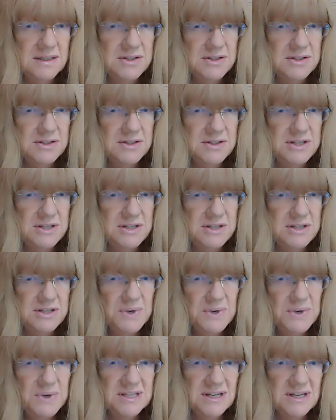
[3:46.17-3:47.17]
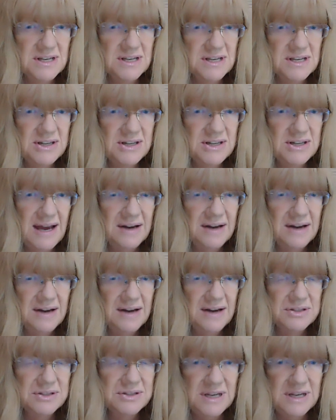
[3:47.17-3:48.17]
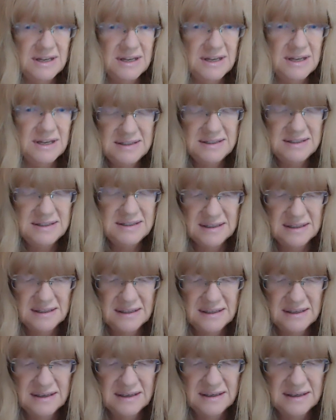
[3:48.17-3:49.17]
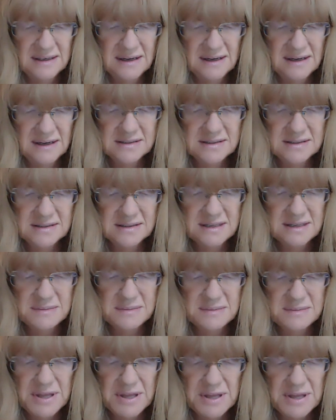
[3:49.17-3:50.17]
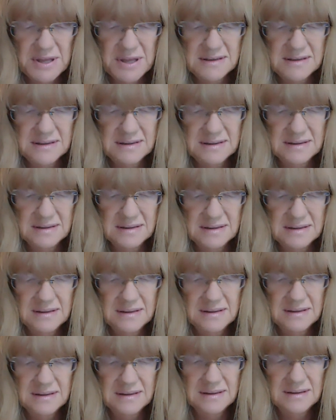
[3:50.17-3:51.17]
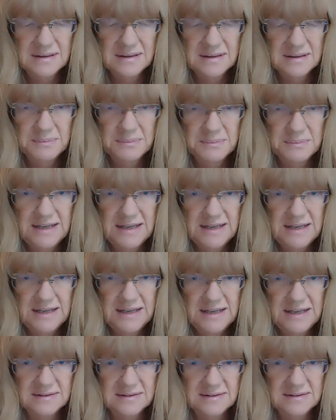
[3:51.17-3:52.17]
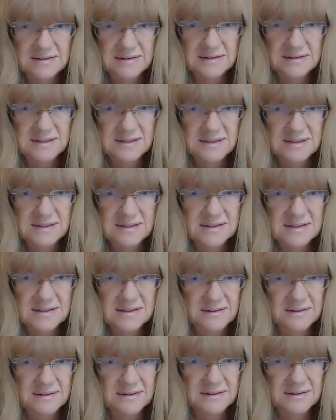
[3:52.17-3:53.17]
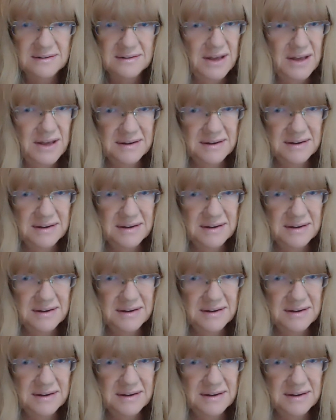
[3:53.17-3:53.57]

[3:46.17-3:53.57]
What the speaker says: "Do you want to learn how to read?" asks his mother. Pana says nothing.